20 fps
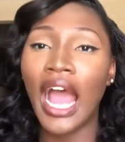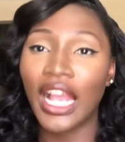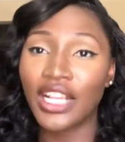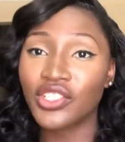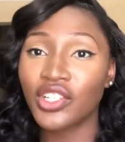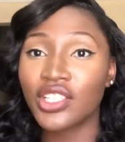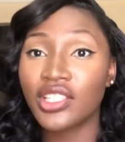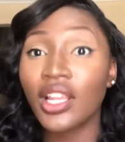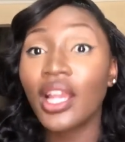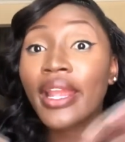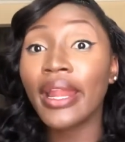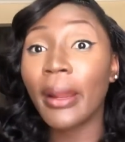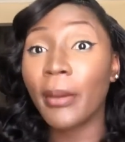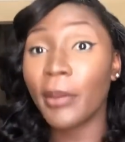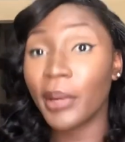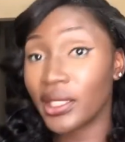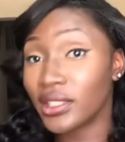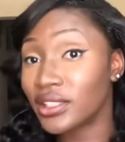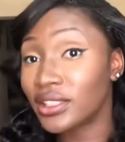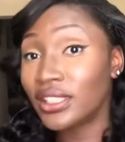And she was talking
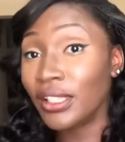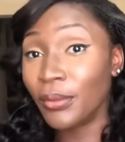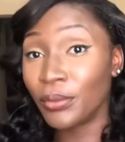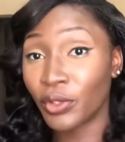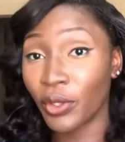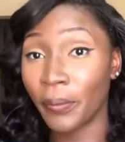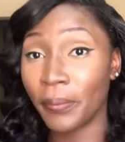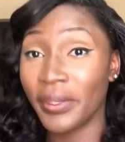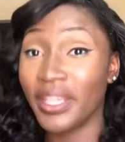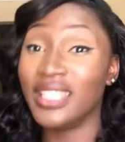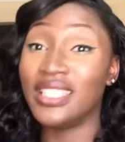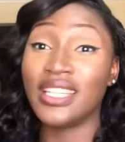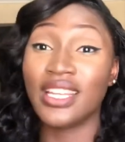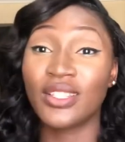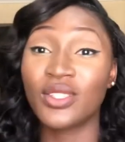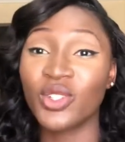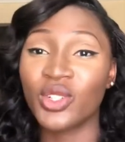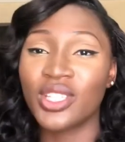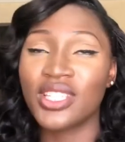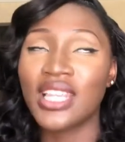about this same topic,
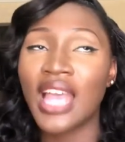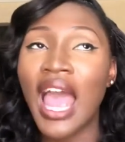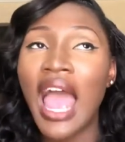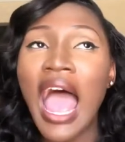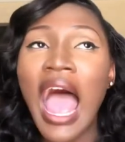debtors.